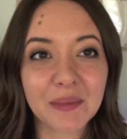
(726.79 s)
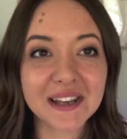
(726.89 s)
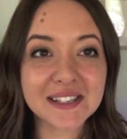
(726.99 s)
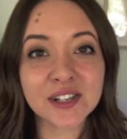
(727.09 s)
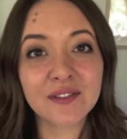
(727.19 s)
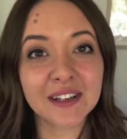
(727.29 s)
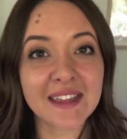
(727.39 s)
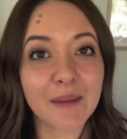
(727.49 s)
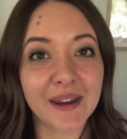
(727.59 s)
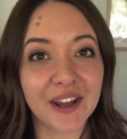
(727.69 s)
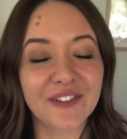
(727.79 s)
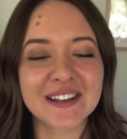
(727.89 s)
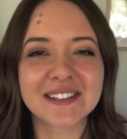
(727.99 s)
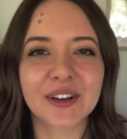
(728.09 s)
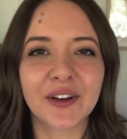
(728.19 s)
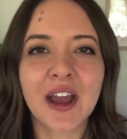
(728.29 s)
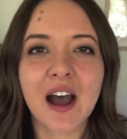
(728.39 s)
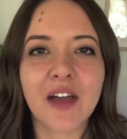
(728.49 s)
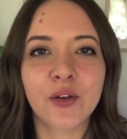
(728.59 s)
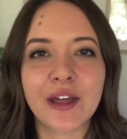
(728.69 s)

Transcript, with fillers: because there's not really that many of us, so I thought